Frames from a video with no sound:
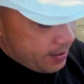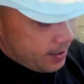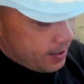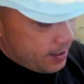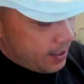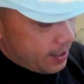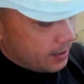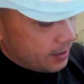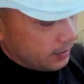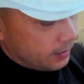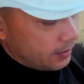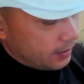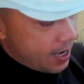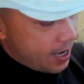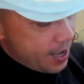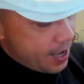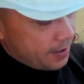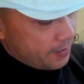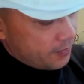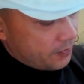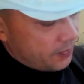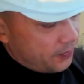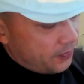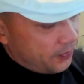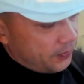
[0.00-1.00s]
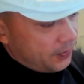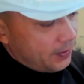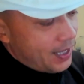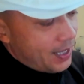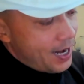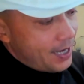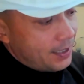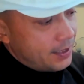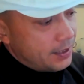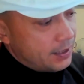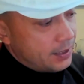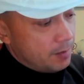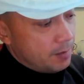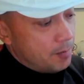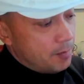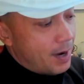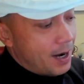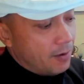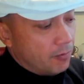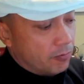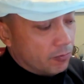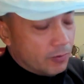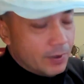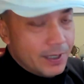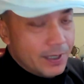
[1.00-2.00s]
a lot of flex in my
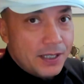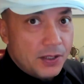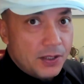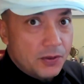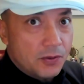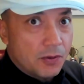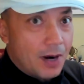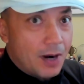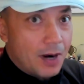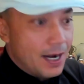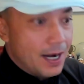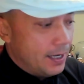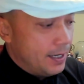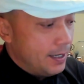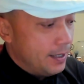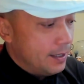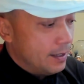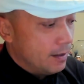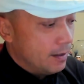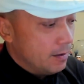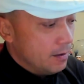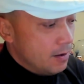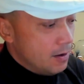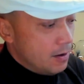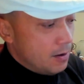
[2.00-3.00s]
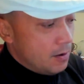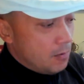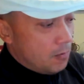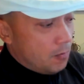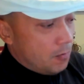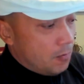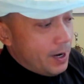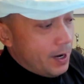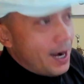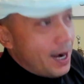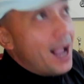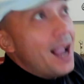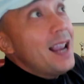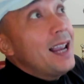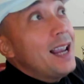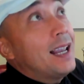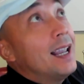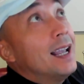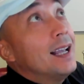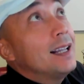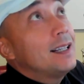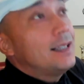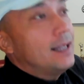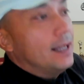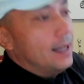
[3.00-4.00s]
wrists right here, when I
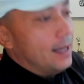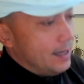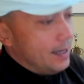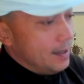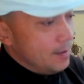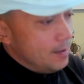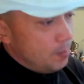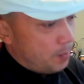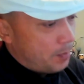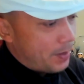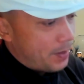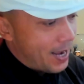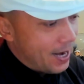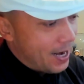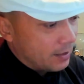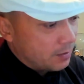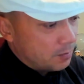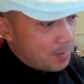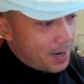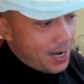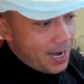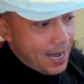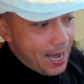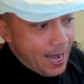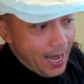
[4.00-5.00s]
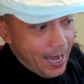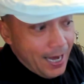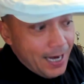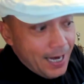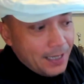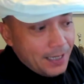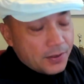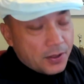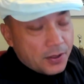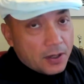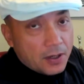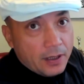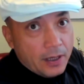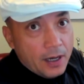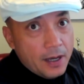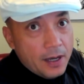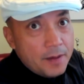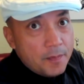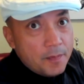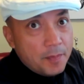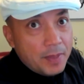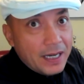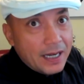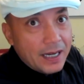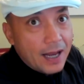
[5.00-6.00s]
get to impact, my hands are going to
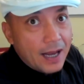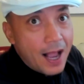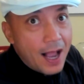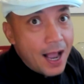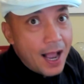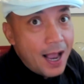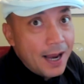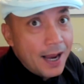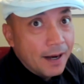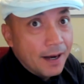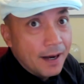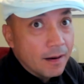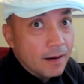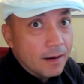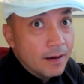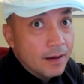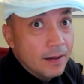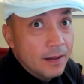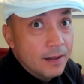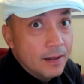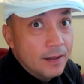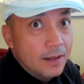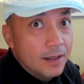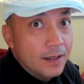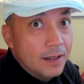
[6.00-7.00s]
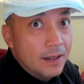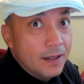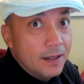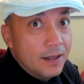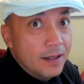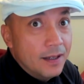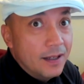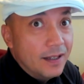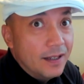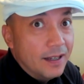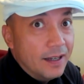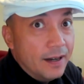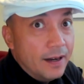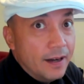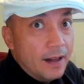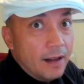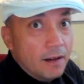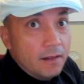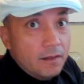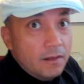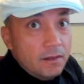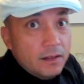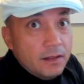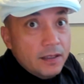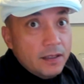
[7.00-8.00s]
be higher, you
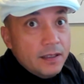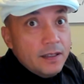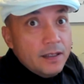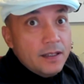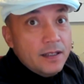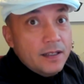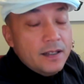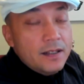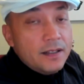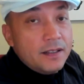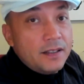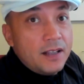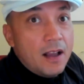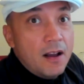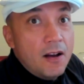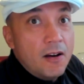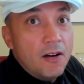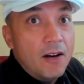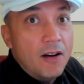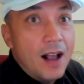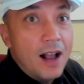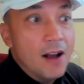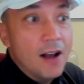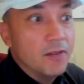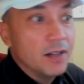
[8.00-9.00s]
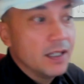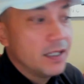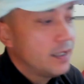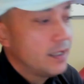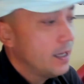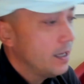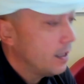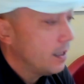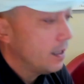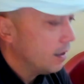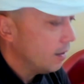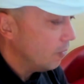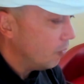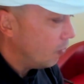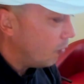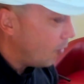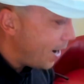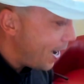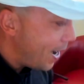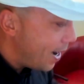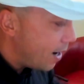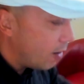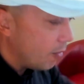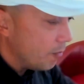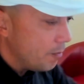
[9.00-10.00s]
know? So I was thinking,
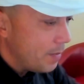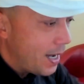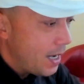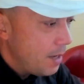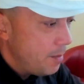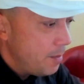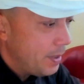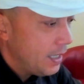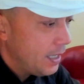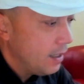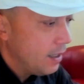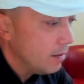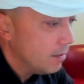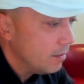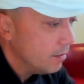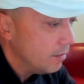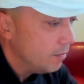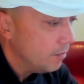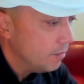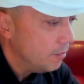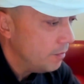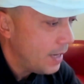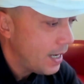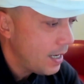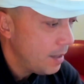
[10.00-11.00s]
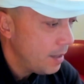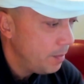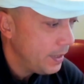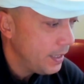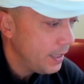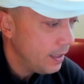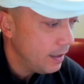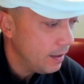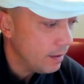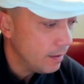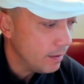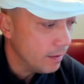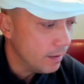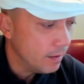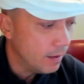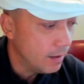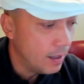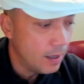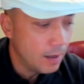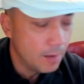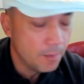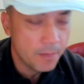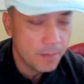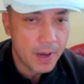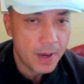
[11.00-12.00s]
wow, maybe, maybe
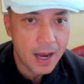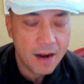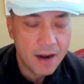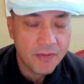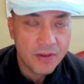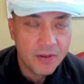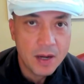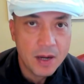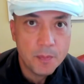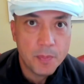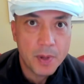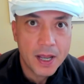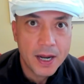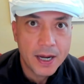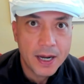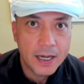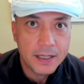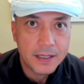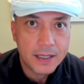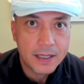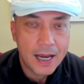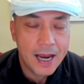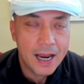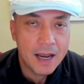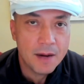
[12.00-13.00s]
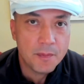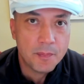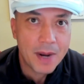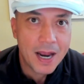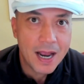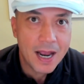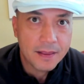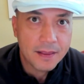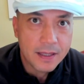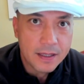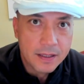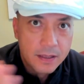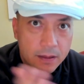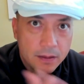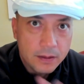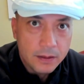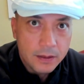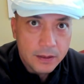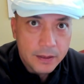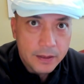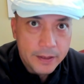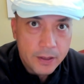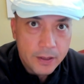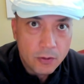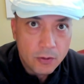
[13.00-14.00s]
um, everybody's hand path is a
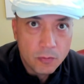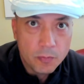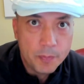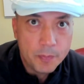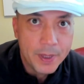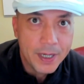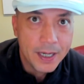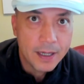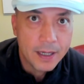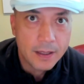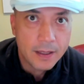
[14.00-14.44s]
little bit